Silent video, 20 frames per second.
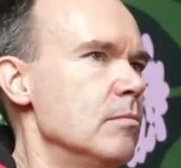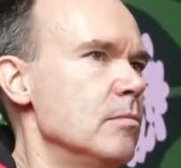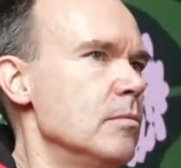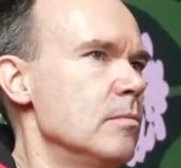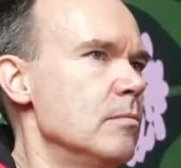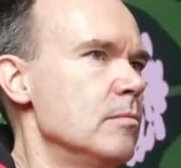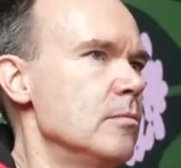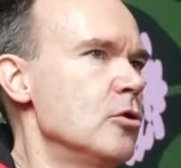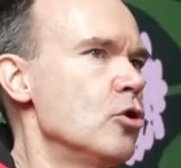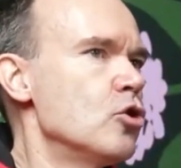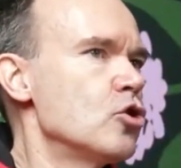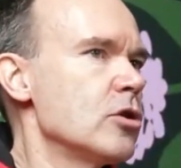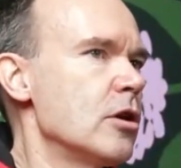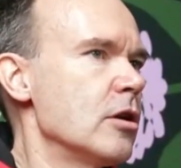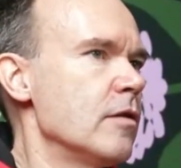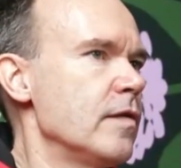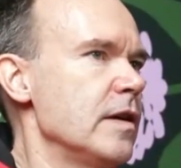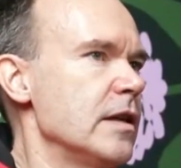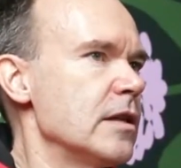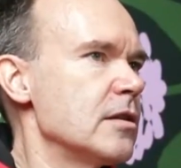those kind
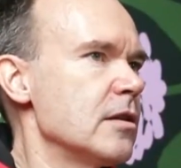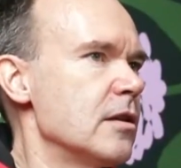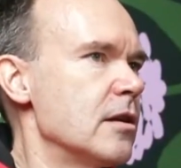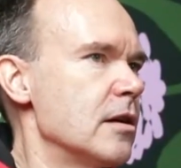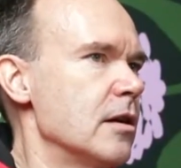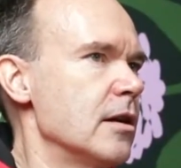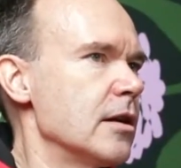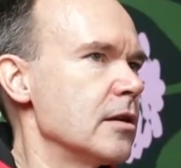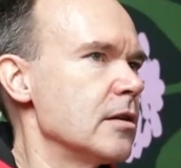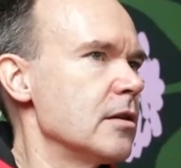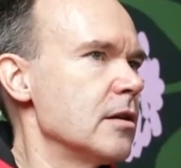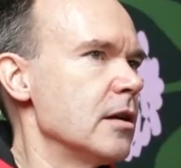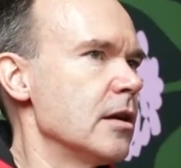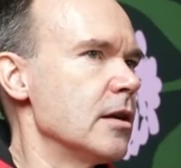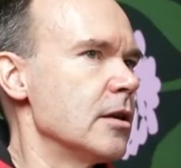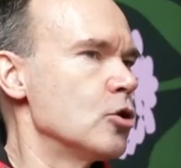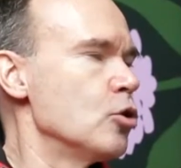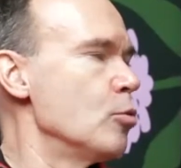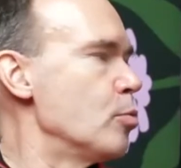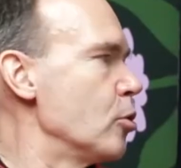of things are like
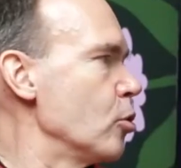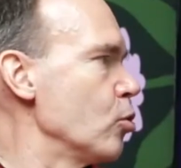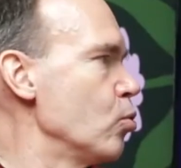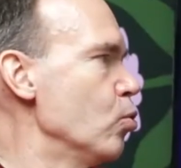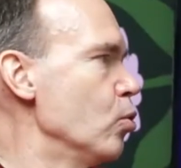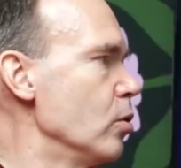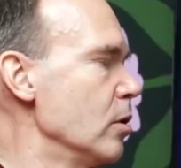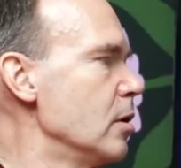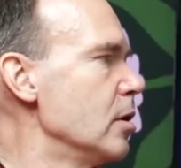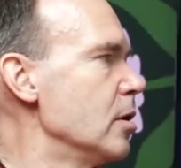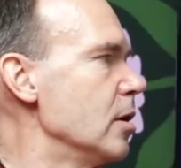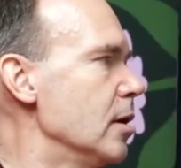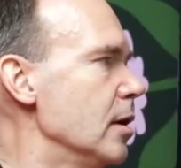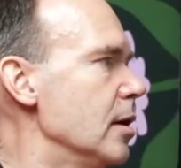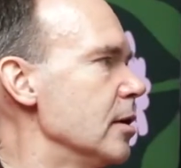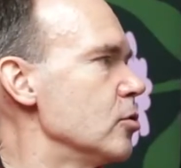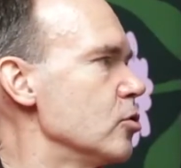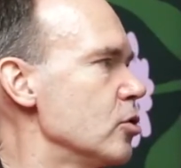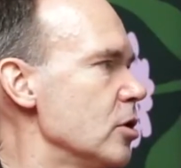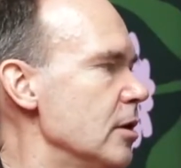super cool
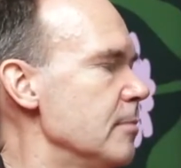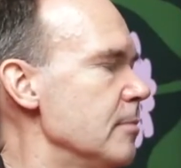to see.